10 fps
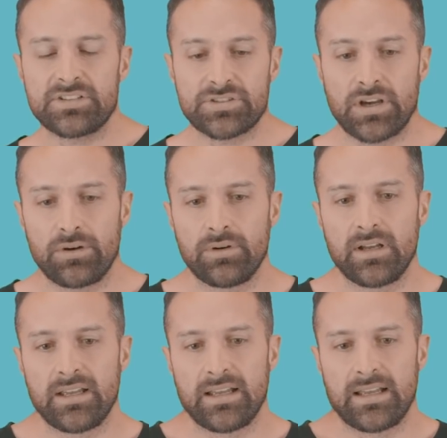
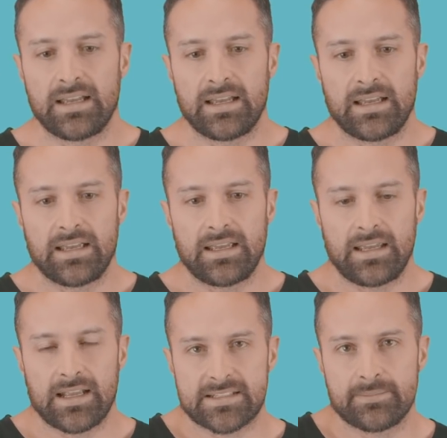So
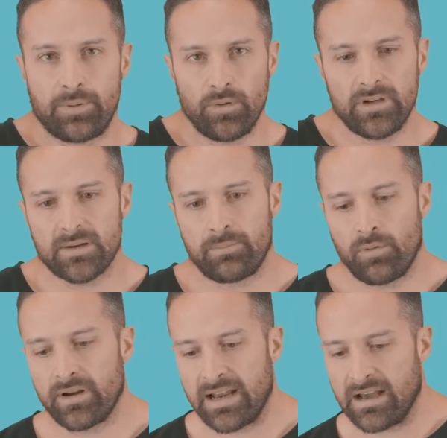it's important to
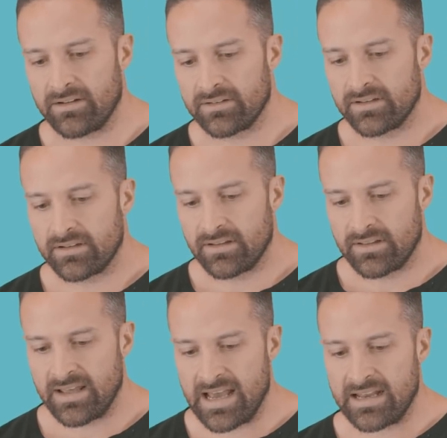point out
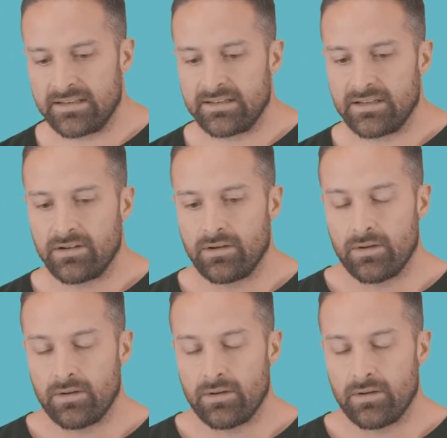that